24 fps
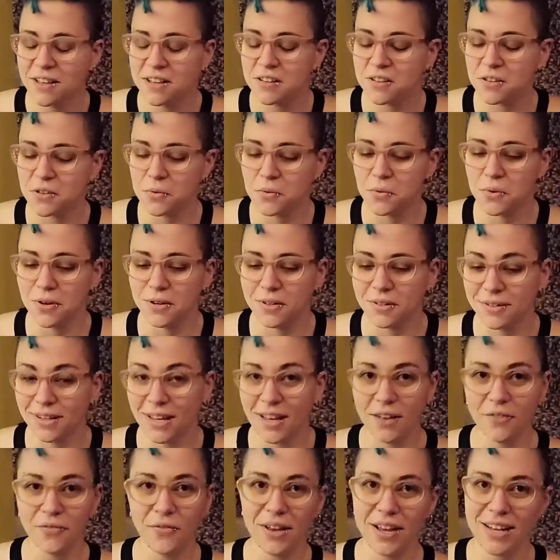If you want
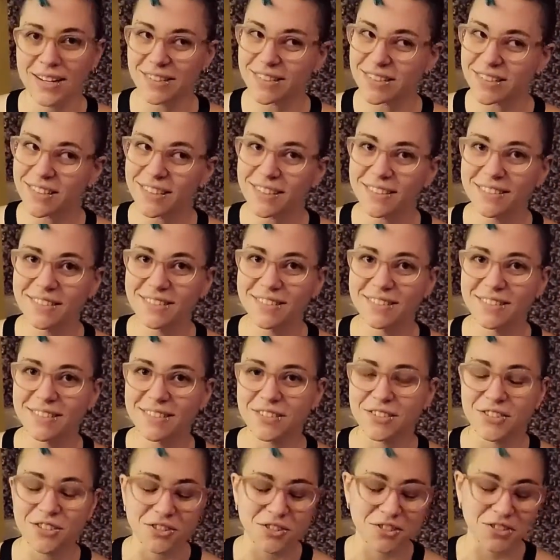gay fantasy,
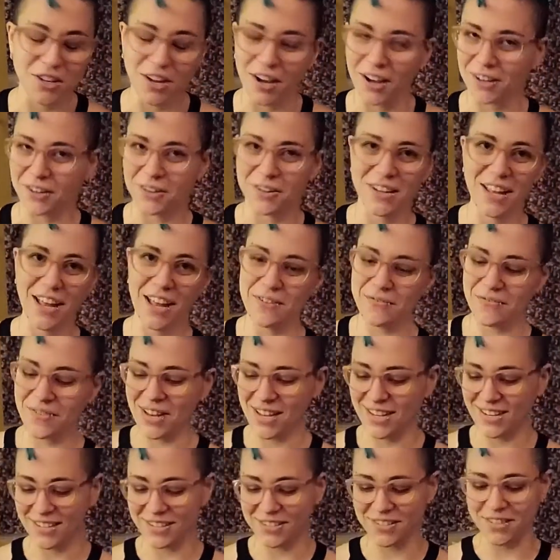she's got your gay
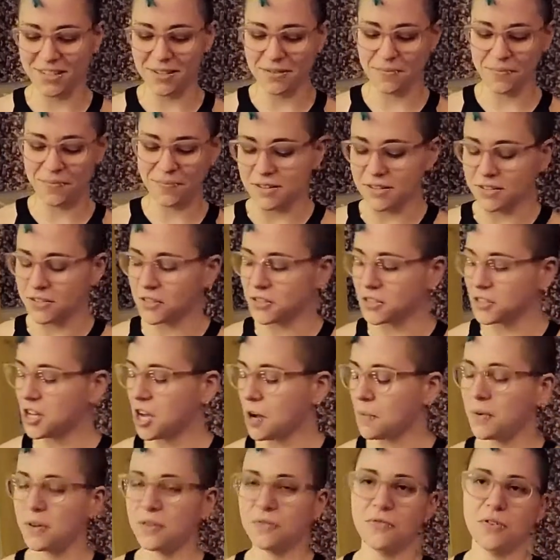fantasy. This is
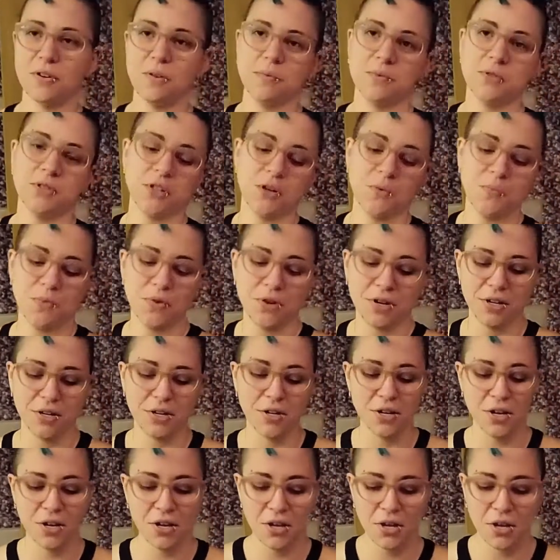coming from someone
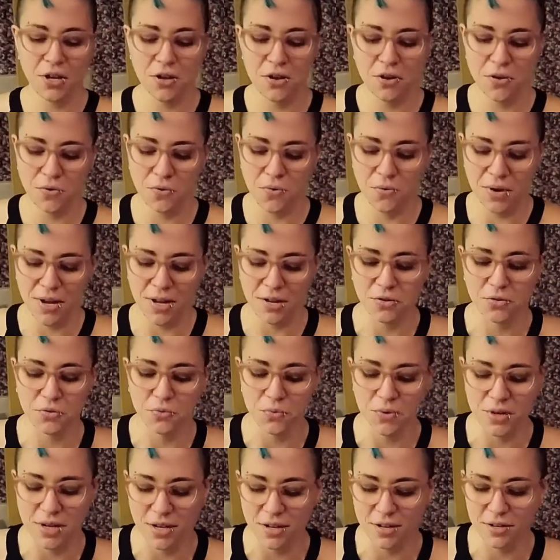who has
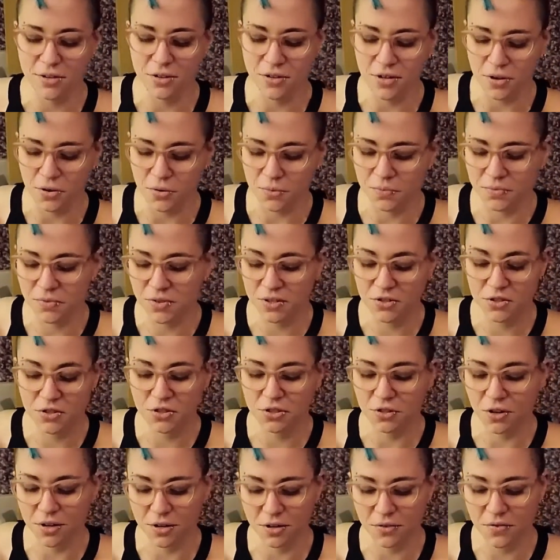read,
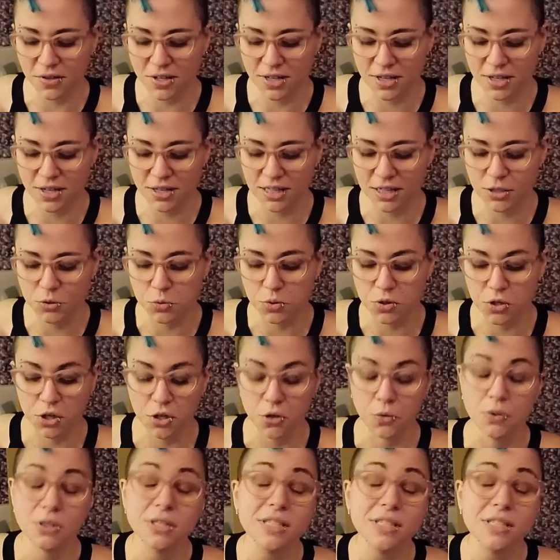Song of Achilles, which is